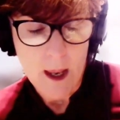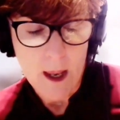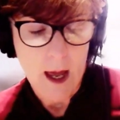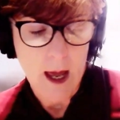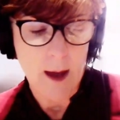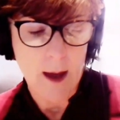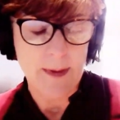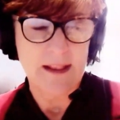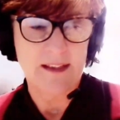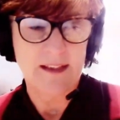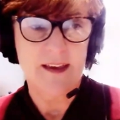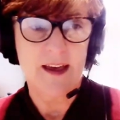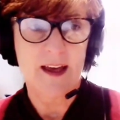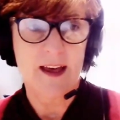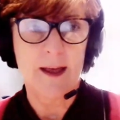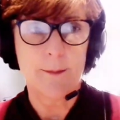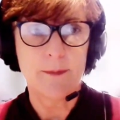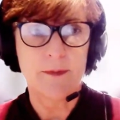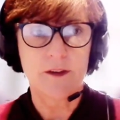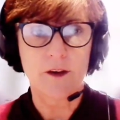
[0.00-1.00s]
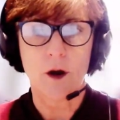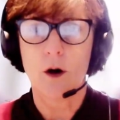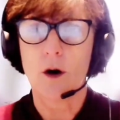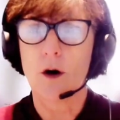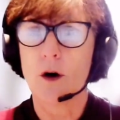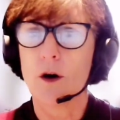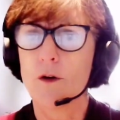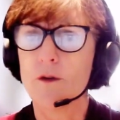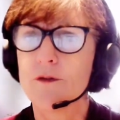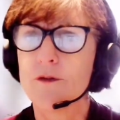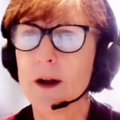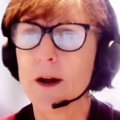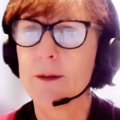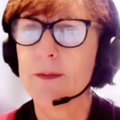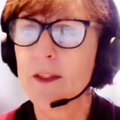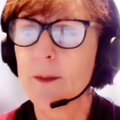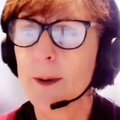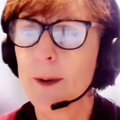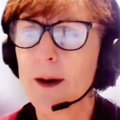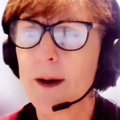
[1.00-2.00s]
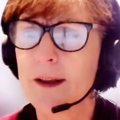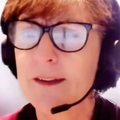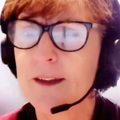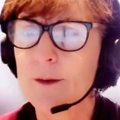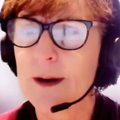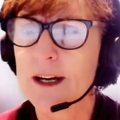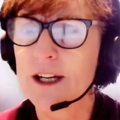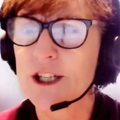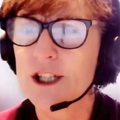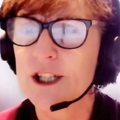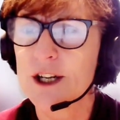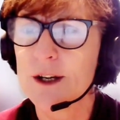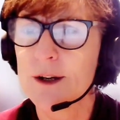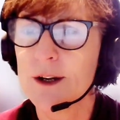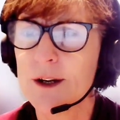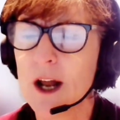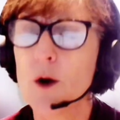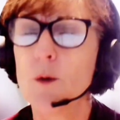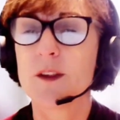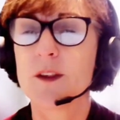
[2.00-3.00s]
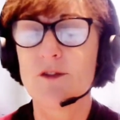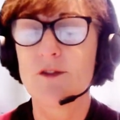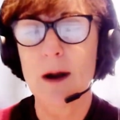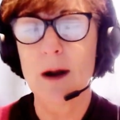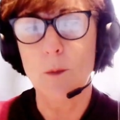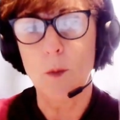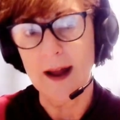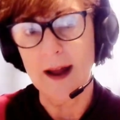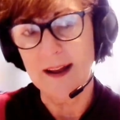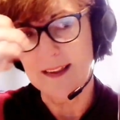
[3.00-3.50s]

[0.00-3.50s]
In terms of the other part of the question, was around why